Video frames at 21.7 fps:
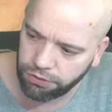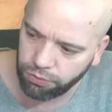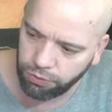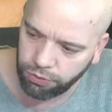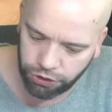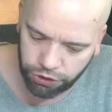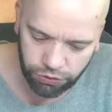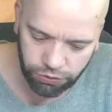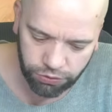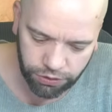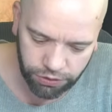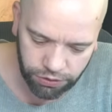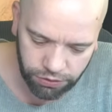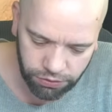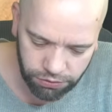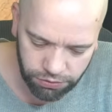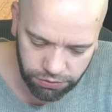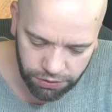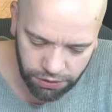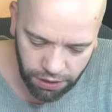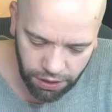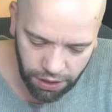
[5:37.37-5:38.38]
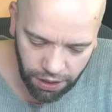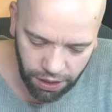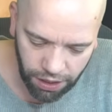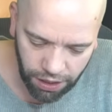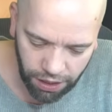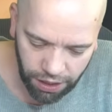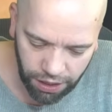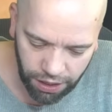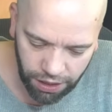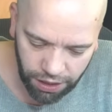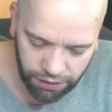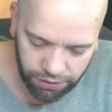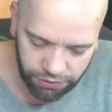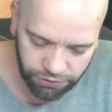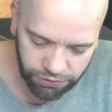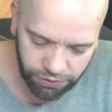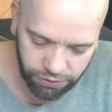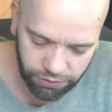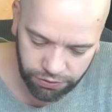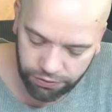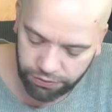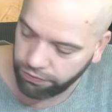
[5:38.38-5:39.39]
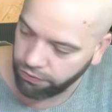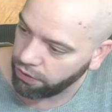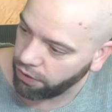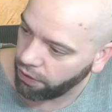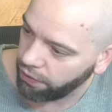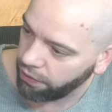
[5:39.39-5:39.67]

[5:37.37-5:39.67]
which you can use. So you've got